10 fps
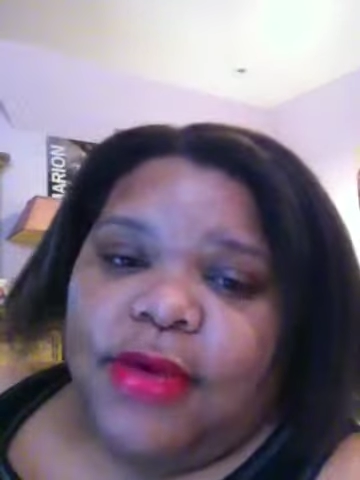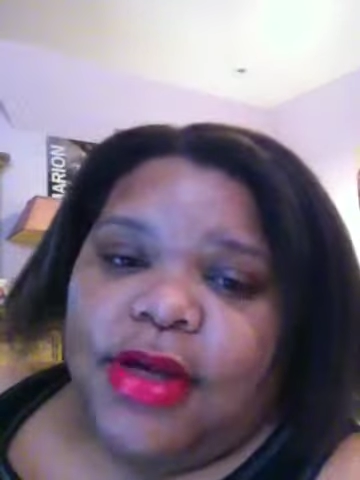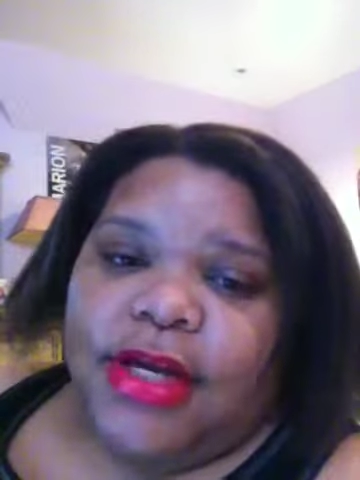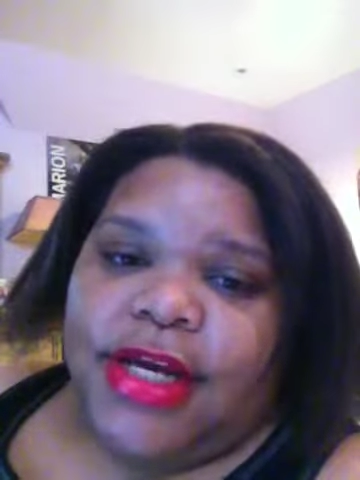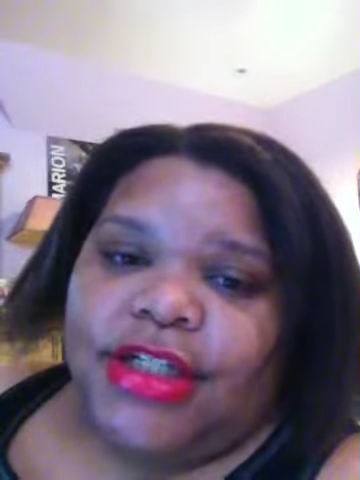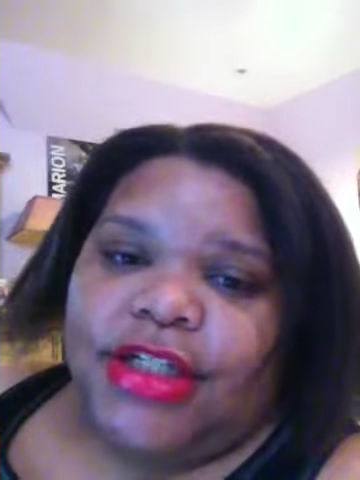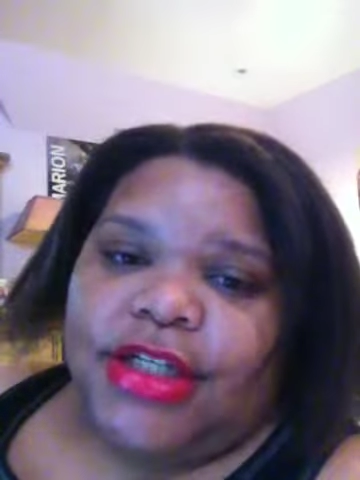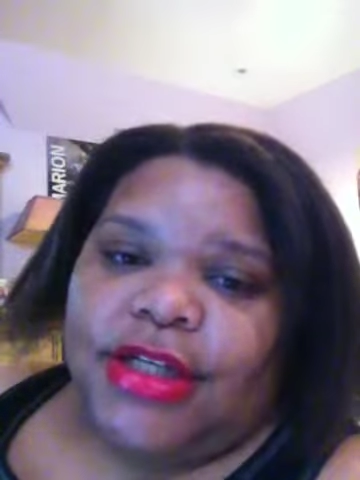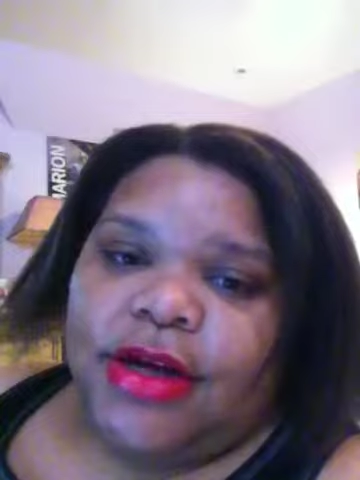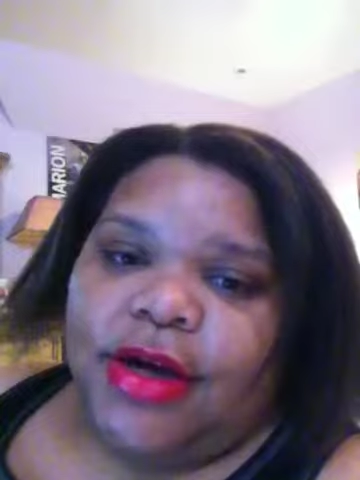And then
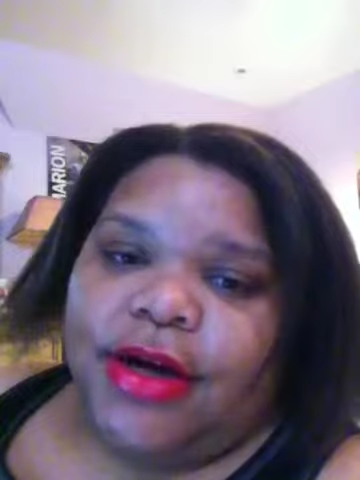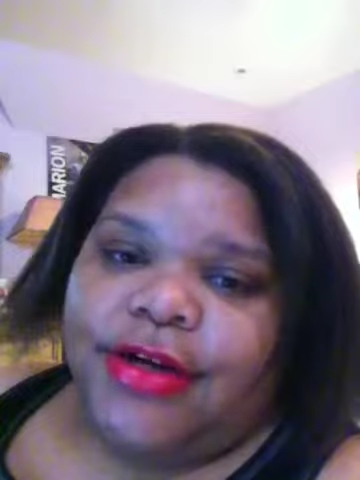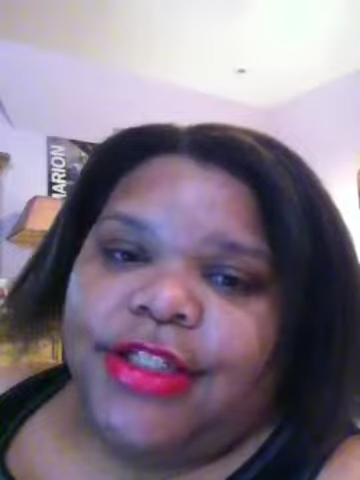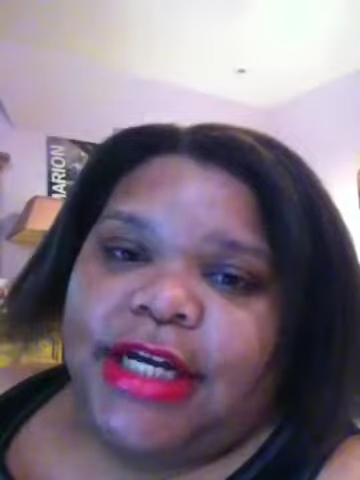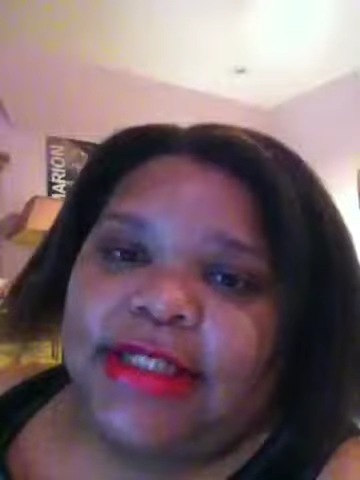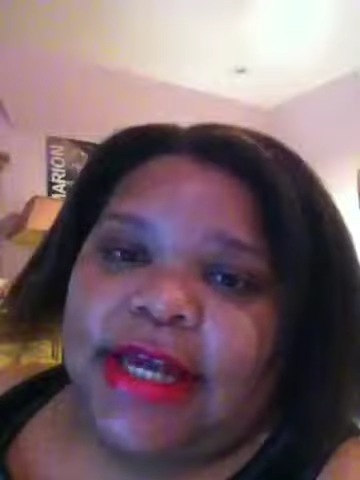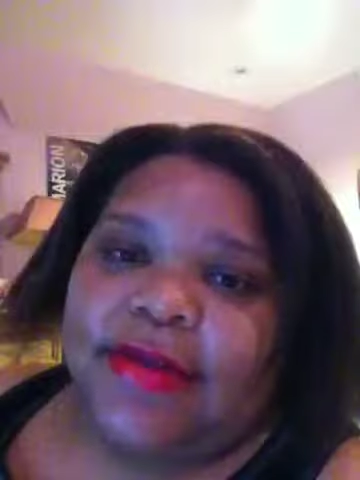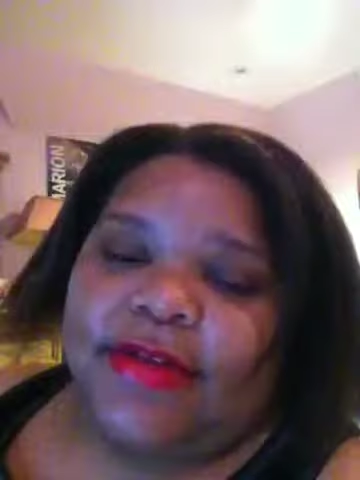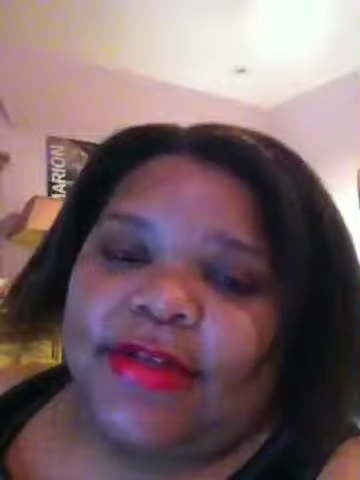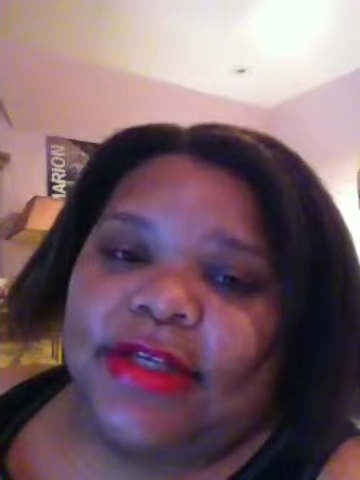she, her and Jason
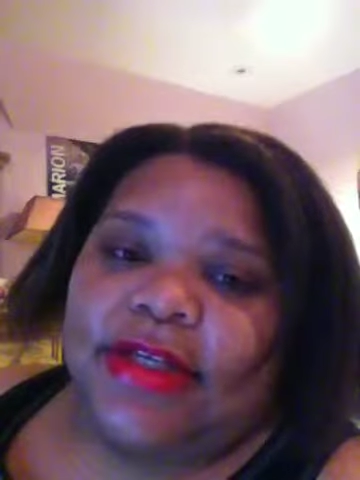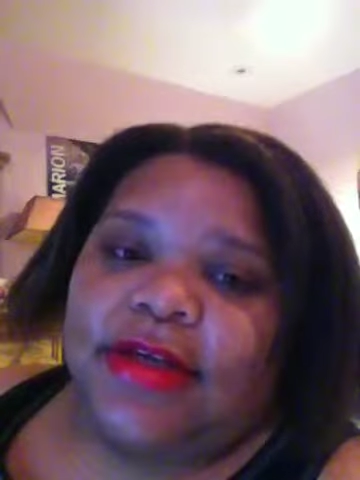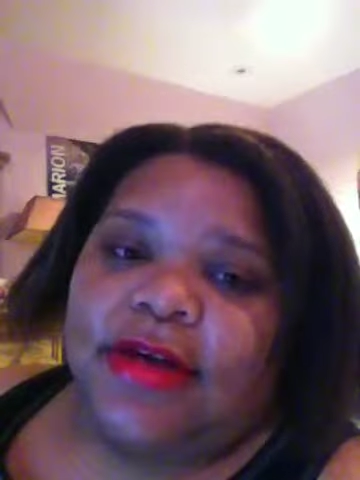have this thing.